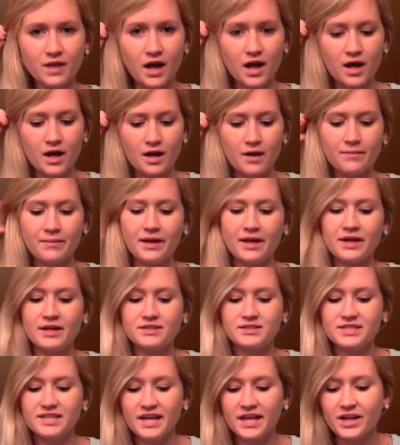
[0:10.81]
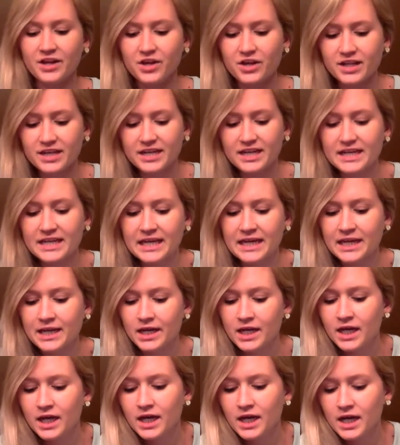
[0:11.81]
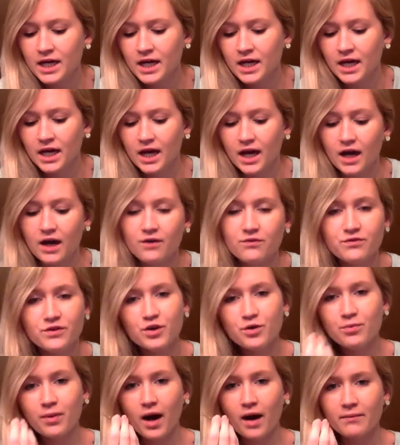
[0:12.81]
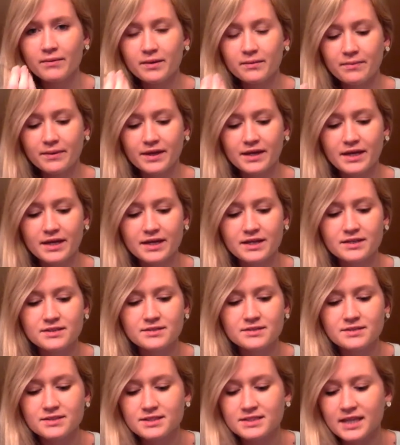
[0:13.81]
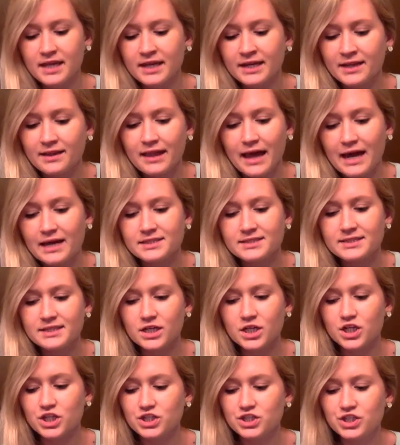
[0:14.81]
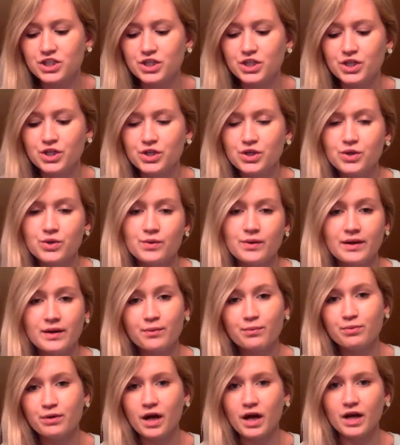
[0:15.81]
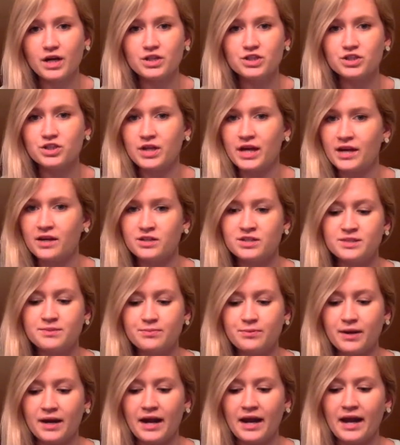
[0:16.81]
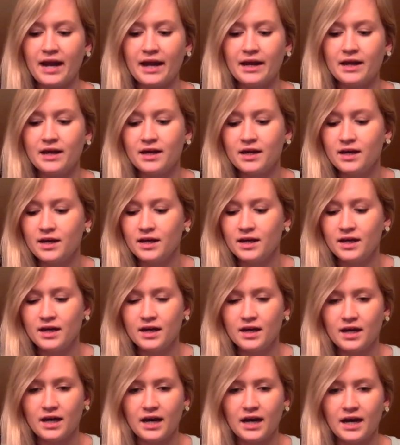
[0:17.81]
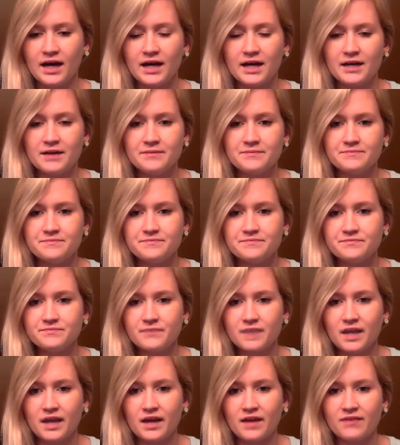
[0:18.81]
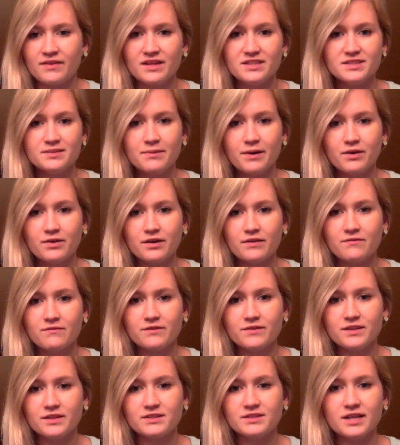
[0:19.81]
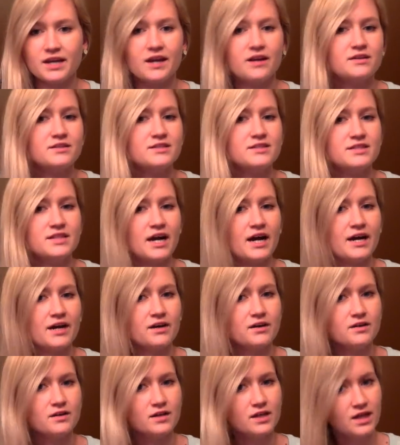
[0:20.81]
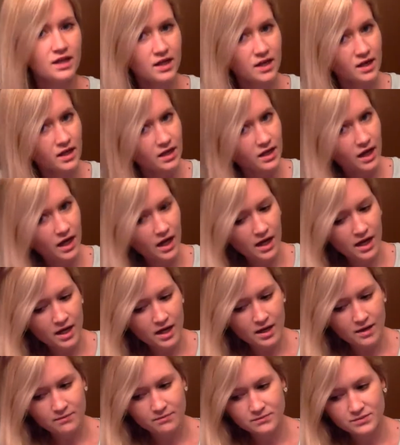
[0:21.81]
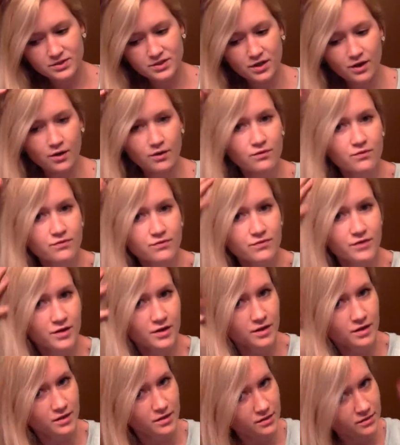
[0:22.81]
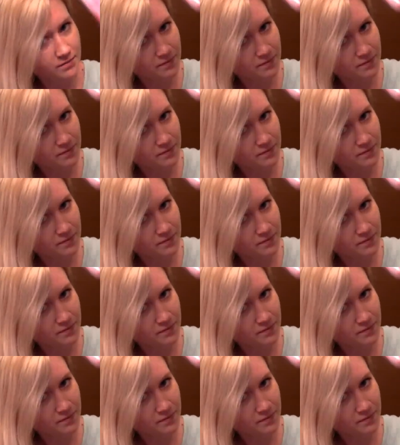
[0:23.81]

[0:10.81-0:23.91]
And today you're going to need a few bobby pins, an elastic or two, and a brush, hairspray. And that's about it for this hairstyle. So for